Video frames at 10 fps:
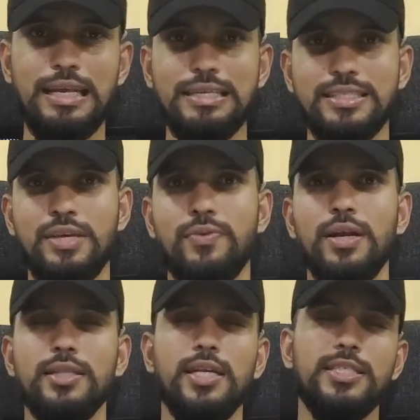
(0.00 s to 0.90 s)
Link is
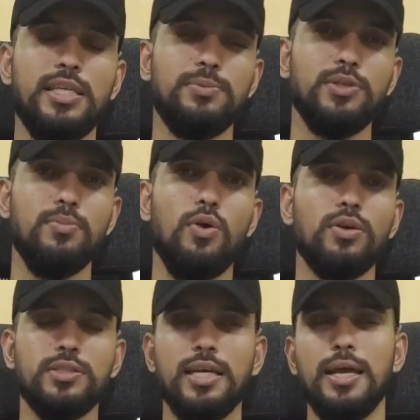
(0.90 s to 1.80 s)
given in the description
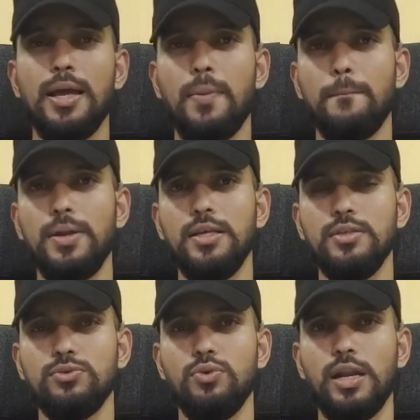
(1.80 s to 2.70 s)
box.
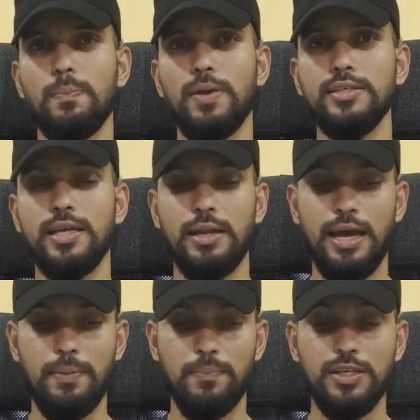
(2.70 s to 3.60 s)
Please go and apply
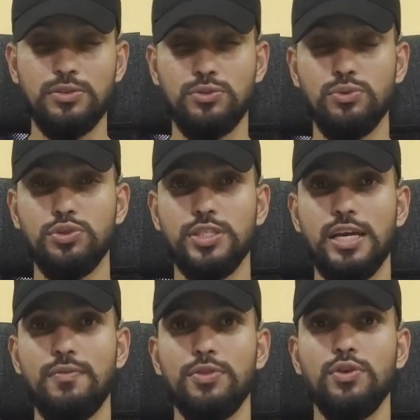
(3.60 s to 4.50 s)
and, and please do
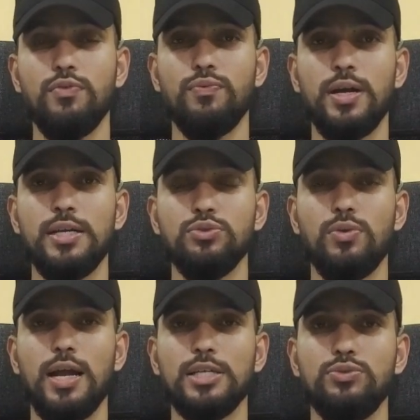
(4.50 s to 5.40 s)
share with your friends
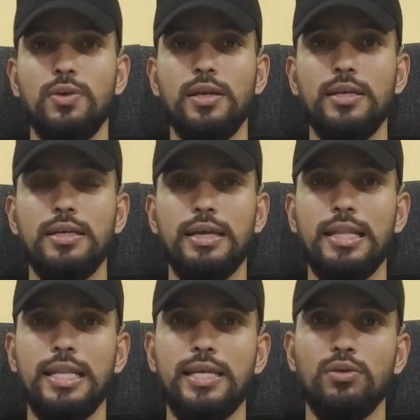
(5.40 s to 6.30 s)
who are actually
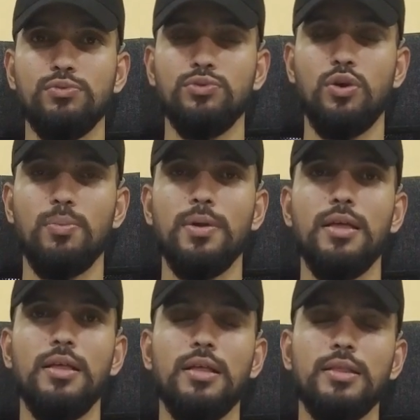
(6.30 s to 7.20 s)
in need of job.
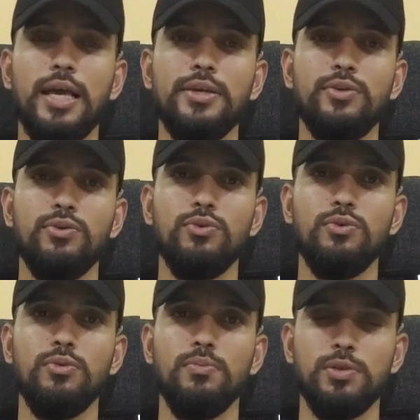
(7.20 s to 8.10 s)
Thank you.
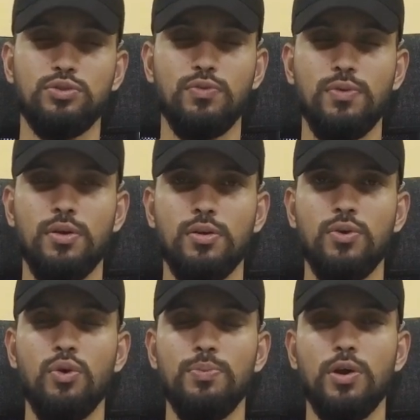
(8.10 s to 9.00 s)
Best of
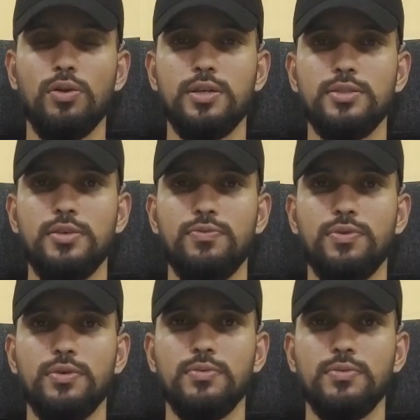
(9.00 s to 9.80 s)
luck. Hope you all are safe.